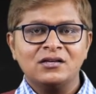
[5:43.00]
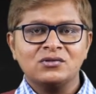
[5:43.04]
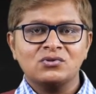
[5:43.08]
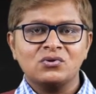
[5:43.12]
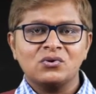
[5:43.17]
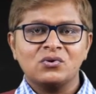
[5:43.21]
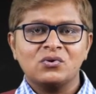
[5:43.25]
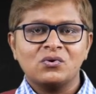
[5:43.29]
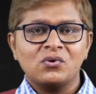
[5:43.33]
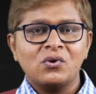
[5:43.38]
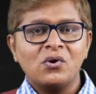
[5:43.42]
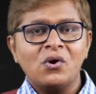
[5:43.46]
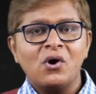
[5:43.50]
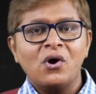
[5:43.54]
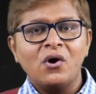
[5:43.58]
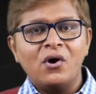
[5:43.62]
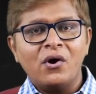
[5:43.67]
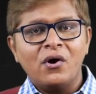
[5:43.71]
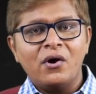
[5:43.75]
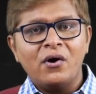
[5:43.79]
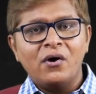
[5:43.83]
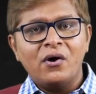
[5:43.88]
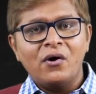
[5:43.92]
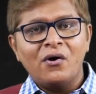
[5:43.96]
So
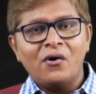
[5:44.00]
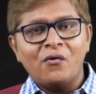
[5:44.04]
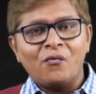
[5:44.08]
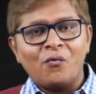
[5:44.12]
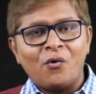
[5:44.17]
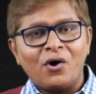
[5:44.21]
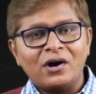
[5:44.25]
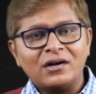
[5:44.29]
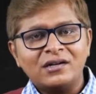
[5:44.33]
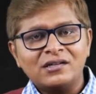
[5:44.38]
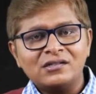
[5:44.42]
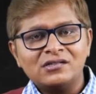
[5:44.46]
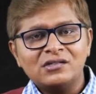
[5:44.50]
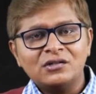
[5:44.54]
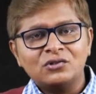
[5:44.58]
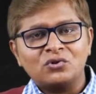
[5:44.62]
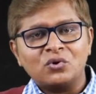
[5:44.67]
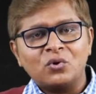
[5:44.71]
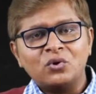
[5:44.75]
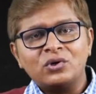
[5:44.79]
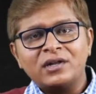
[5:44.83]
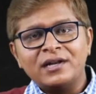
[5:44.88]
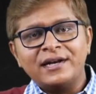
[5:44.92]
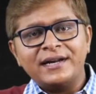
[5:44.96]
what is the
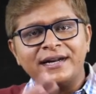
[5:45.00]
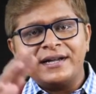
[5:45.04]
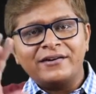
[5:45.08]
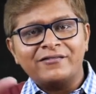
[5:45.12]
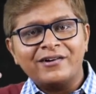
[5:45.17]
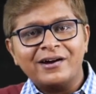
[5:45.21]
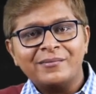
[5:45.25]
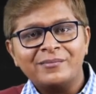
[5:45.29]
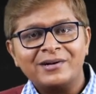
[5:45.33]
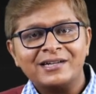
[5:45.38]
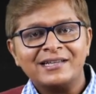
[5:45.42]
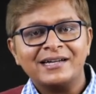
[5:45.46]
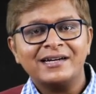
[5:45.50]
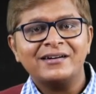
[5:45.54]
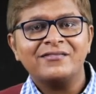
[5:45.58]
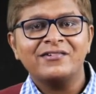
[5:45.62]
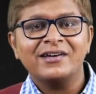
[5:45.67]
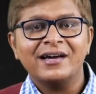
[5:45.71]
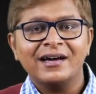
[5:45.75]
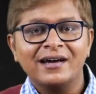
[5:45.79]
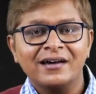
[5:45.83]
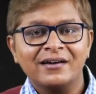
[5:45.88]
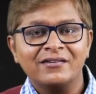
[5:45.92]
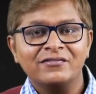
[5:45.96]
total requirement that
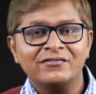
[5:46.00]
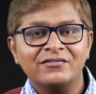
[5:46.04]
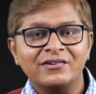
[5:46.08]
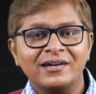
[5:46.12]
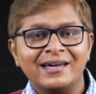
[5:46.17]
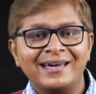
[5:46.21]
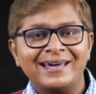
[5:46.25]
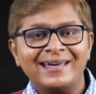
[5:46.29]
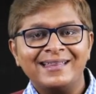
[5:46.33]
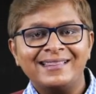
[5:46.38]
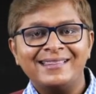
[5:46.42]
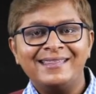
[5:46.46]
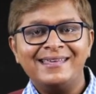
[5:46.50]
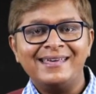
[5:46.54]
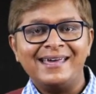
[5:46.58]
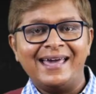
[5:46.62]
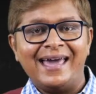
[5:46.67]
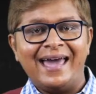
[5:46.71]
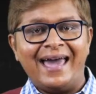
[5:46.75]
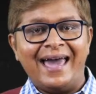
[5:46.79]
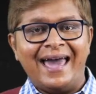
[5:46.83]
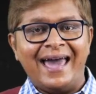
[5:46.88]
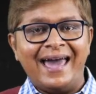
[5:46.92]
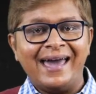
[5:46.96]
we have?
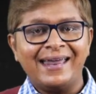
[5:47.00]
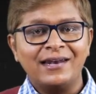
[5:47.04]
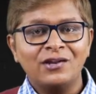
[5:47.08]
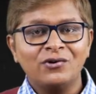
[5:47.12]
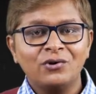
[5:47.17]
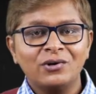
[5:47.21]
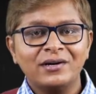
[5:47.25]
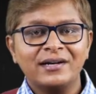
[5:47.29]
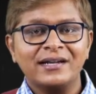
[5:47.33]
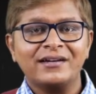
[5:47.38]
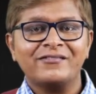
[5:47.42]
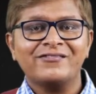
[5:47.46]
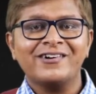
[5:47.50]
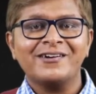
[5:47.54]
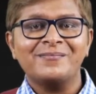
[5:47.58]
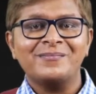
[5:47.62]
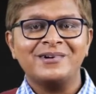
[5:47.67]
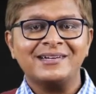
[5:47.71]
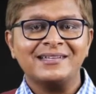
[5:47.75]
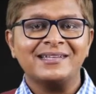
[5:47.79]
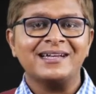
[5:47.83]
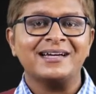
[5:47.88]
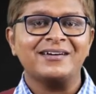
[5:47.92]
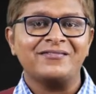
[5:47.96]
The annual
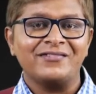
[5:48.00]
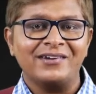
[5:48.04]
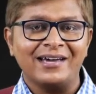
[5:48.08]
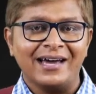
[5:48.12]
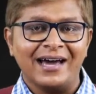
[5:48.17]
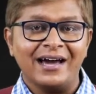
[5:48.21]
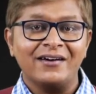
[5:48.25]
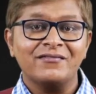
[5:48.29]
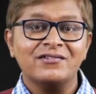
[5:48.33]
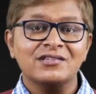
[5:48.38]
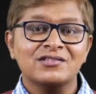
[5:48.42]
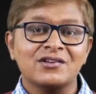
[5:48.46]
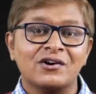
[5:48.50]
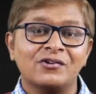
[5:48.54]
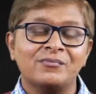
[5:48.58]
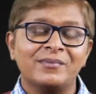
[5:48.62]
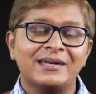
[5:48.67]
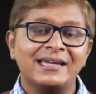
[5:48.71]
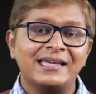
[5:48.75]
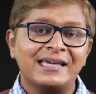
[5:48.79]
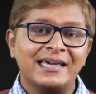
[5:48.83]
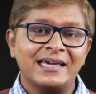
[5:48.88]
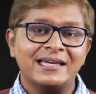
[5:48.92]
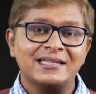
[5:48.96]
requirement that we have is how
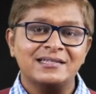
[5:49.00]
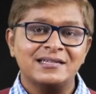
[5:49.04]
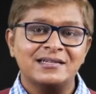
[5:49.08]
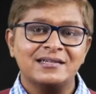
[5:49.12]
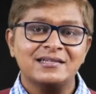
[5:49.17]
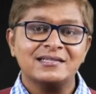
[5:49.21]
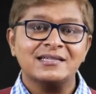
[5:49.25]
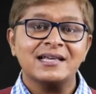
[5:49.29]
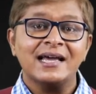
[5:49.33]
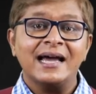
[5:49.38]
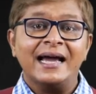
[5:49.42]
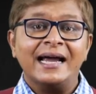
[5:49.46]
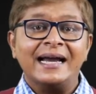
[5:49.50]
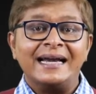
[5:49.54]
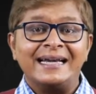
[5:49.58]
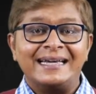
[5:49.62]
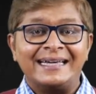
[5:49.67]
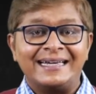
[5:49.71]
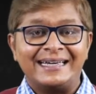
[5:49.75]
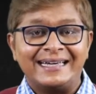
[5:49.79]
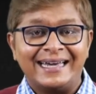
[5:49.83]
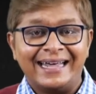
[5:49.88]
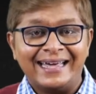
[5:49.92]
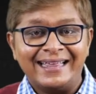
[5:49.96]
many kgs?
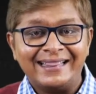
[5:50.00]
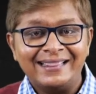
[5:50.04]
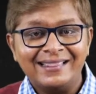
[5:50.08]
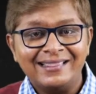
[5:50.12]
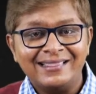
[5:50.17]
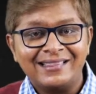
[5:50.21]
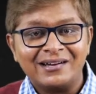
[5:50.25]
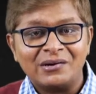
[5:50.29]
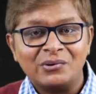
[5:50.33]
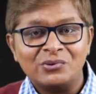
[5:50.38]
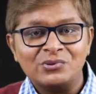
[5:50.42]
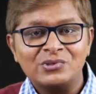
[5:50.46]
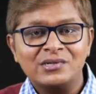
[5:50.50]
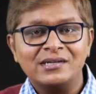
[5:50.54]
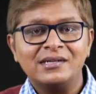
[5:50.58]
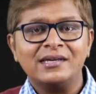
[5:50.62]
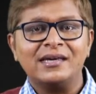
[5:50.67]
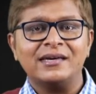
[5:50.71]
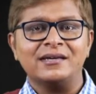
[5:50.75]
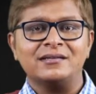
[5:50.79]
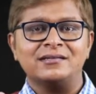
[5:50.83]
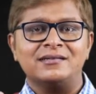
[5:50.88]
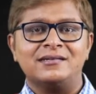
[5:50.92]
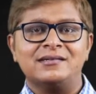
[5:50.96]

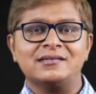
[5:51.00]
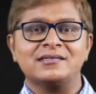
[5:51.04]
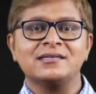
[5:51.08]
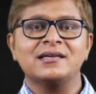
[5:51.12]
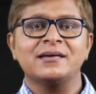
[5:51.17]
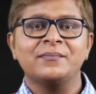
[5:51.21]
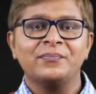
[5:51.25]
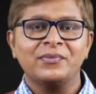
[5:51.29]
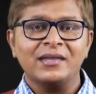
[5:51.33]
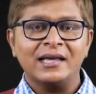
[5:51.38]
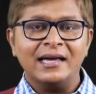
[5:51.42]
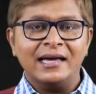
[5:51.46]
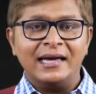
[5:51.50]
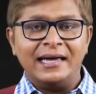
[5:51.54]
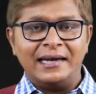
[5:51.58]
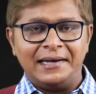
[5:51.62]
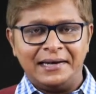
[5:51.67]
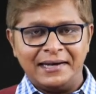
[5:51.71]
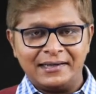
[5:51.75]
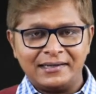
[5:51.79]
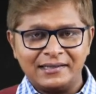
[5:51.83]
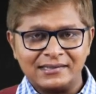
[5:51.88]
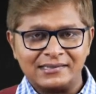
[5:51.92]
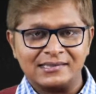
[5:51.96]
10,000 kgs.
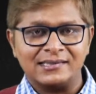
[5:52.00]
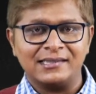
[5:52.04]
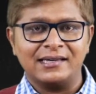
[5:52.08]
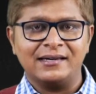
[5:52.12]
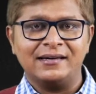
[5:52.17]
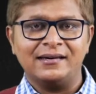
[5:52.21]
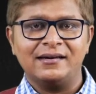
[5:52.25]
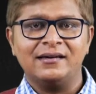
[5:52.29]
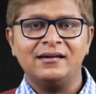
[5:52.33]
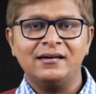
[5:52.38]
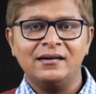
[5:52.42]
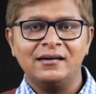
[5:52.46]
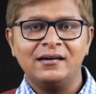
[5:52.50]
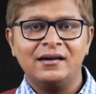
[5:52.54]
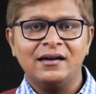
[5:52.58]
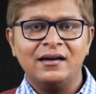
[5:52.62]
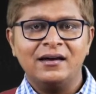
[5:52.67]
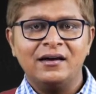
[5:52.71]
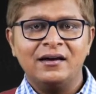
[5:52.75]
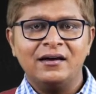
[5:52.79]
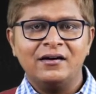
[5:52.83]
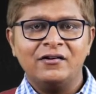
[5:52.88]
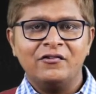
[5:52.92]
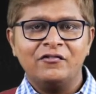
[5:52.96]
Let us say
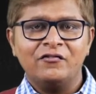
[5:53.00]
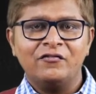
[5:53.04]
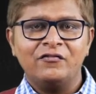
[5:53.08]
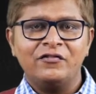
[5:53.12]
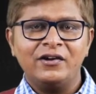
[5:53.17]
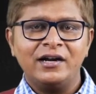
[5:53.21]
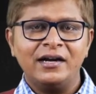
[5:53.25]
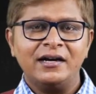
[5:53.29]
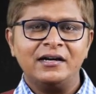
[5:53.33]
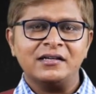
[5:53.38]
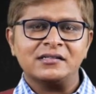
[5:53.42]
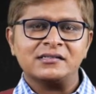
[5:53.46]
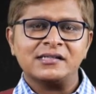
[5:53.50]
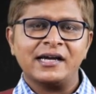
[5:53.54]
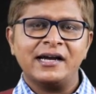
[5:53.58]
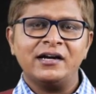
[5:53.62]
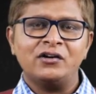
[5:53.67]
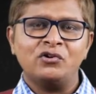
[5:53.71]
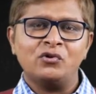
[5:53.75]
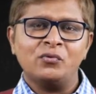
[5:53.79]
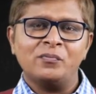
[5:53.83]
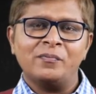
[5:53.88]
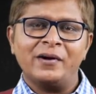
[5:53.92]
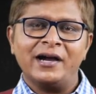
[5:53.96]
we
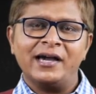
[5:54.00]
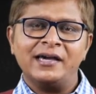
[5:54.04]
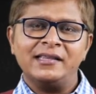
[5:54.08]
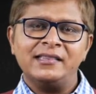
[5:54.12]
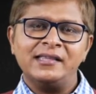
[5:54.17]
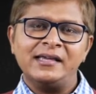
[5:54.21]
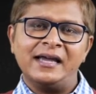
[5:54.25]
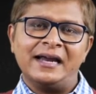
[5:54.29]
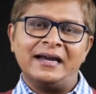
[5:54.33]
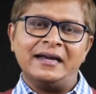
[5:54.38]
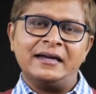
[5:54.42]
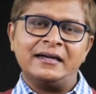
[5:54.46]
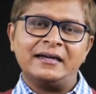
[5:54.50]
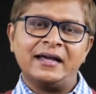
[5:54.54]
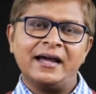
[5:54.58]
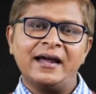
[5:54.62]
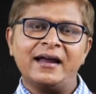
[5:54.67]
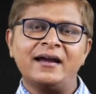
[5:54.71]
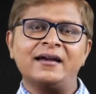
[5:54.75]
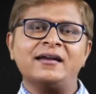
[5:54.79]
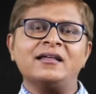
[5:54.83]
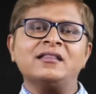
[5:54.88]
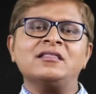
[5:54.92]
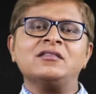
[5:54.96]
decide to buy the
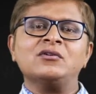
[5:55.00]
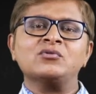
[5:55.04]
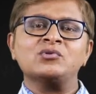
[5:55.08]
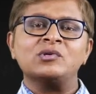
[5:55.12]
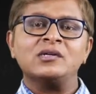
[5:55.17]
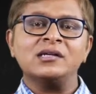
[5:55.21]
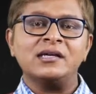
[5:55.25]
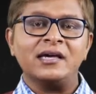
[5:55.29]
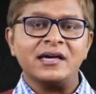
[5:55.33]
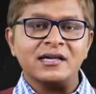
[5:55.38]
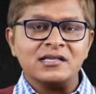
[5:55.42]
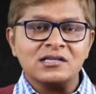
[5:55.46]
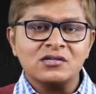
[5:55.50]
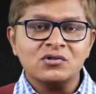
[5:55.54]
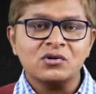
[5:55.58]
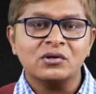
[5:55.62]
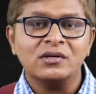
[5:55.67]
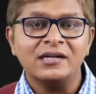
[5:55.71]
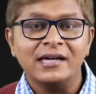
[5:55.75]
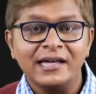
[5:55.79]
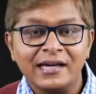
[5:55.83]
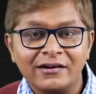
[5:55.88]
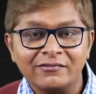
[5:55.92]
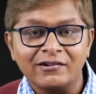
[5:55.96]
entire 10,000 kgs
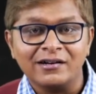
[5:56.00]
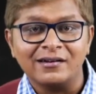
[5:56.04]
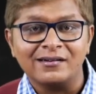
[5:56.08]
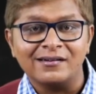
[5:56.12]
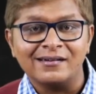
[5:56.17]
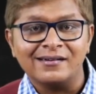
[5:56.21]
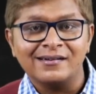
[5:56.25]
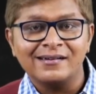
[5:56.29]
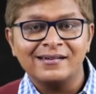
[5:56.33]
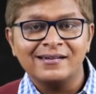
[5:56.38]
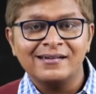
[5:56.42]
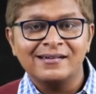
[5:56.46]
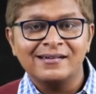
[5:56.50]
on day one.